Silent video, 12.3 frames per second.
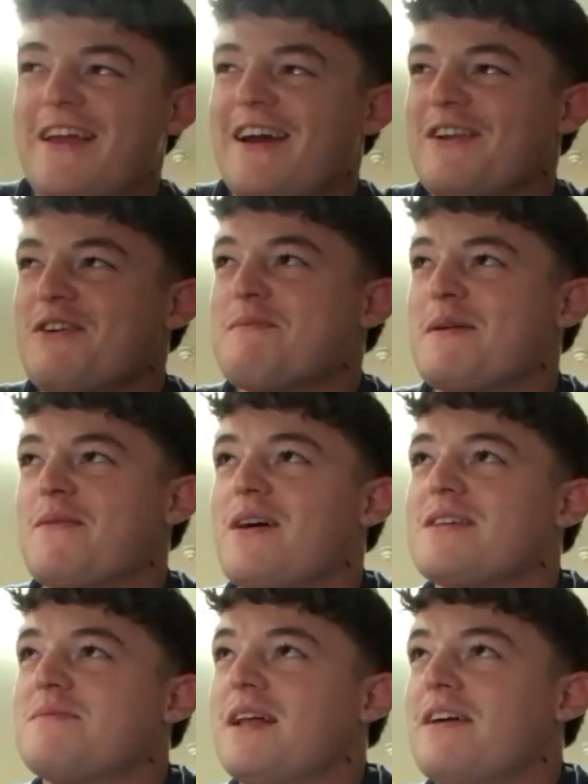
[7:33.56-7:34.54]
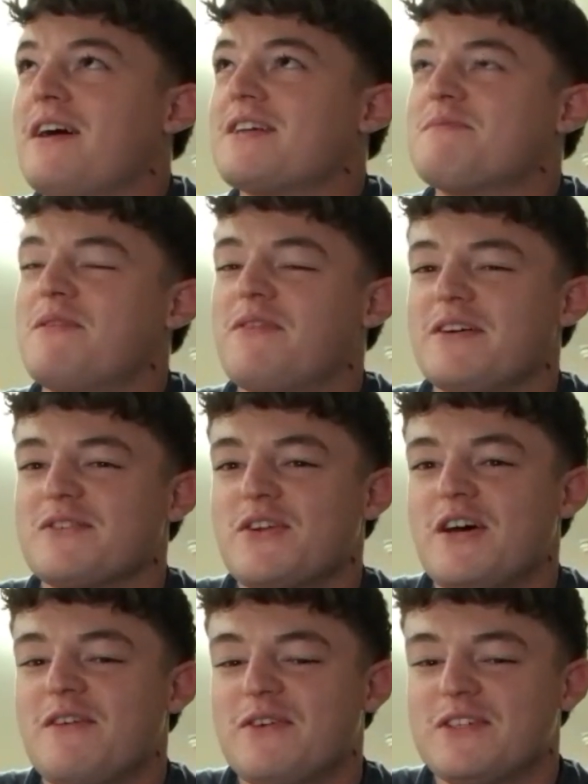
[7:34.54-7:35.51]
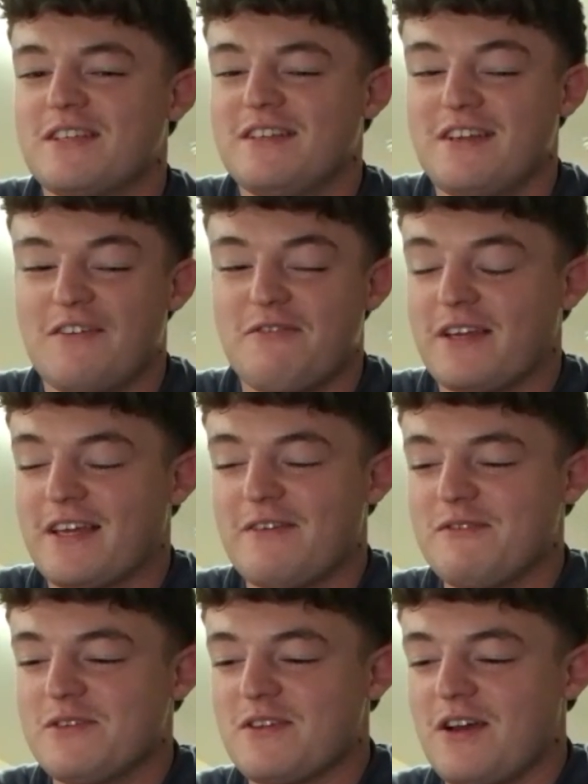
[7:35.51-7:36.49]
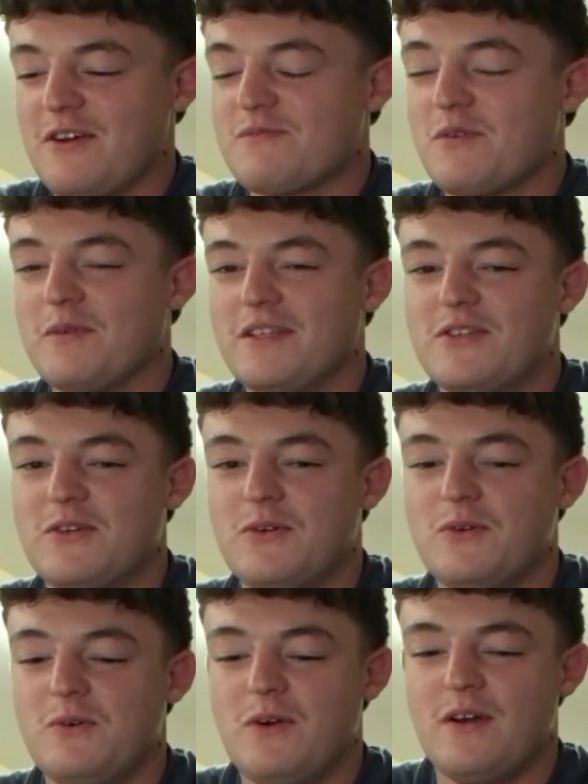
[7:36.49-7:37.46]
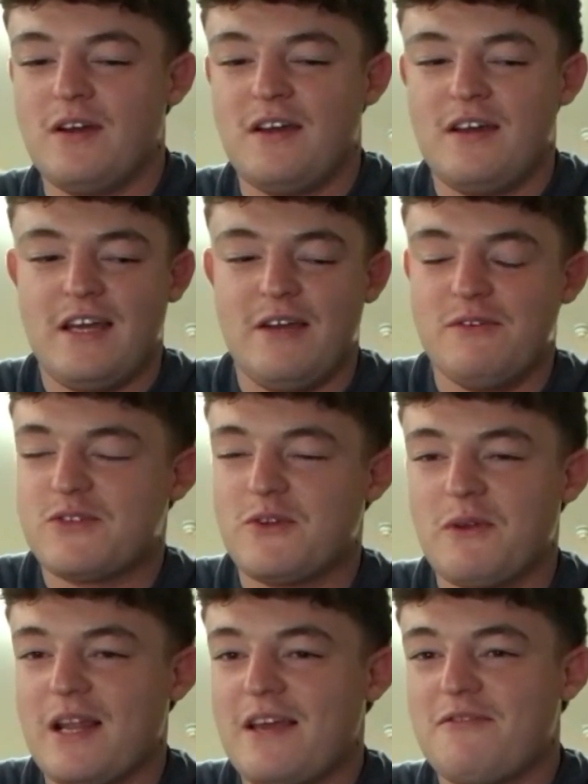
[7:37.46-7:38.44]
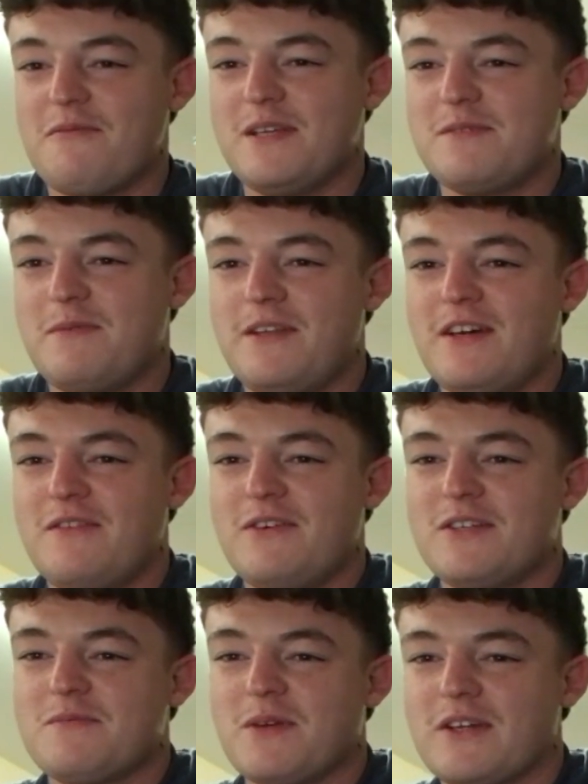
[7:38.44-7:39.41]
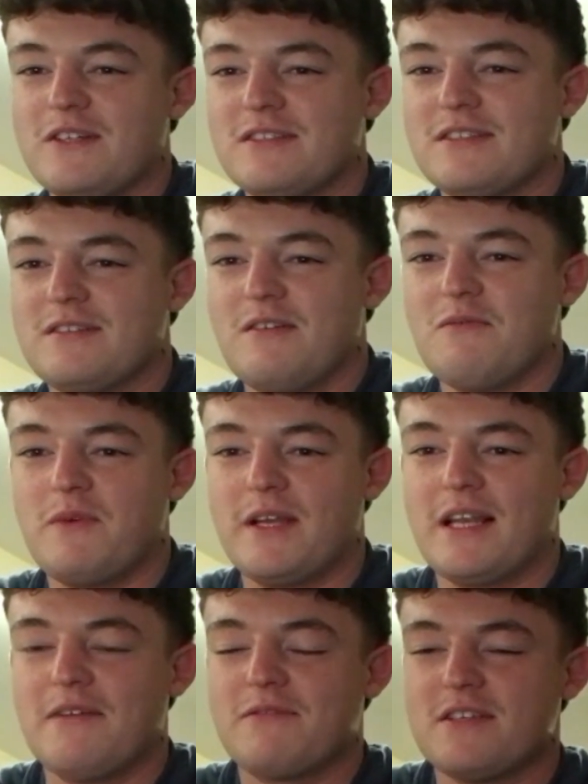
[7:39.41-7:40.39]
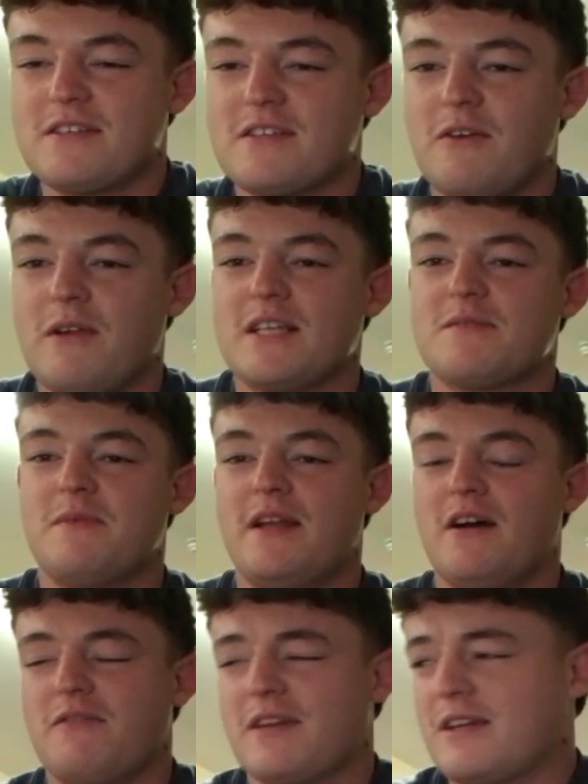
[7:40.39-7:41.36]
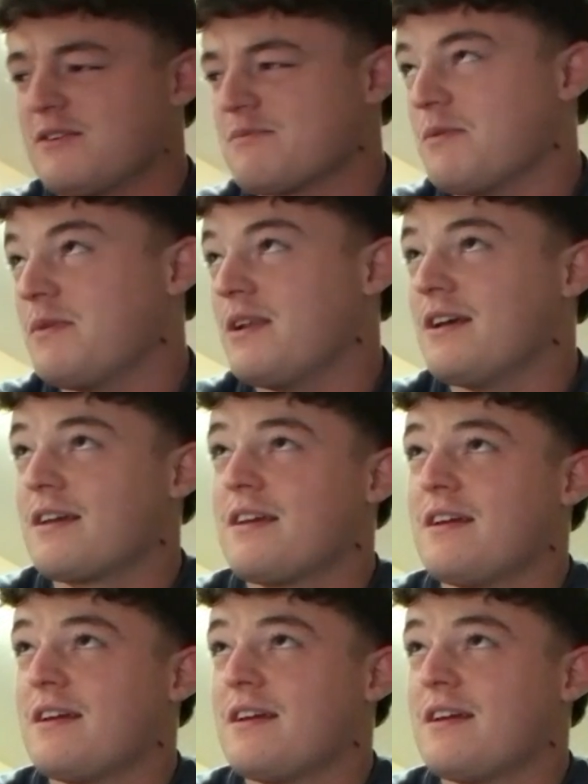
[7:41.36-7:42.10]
a lot of people asked me that. Asked me if I was nervous, and I think I was probably too. It was too late for me to be nervous because we'd left it so last minute. I think it was probably like